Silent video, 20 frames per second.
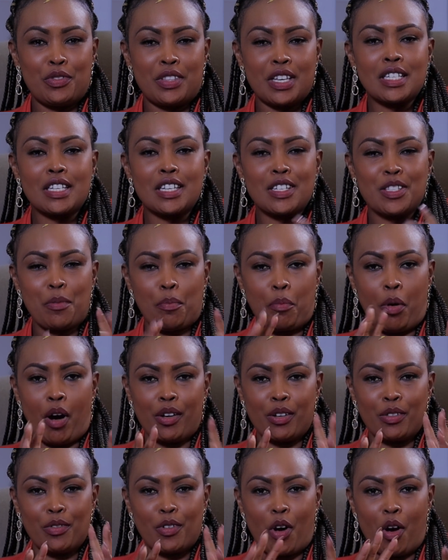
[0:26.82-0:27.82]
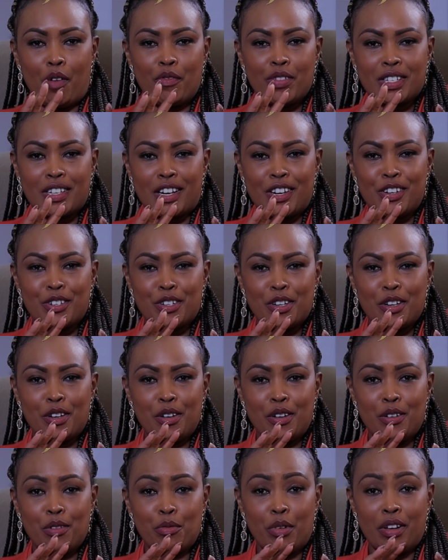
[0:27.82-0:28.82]
this is the part of the
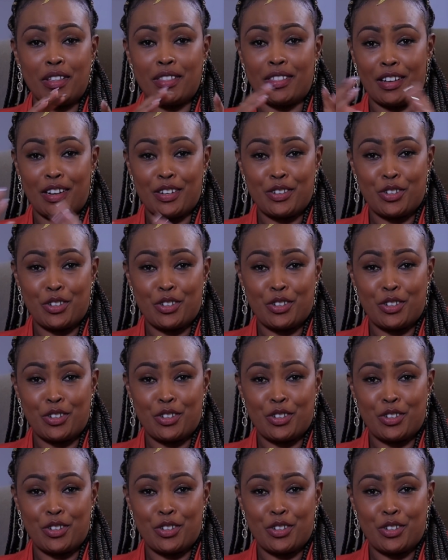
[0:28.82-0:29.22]
conversation with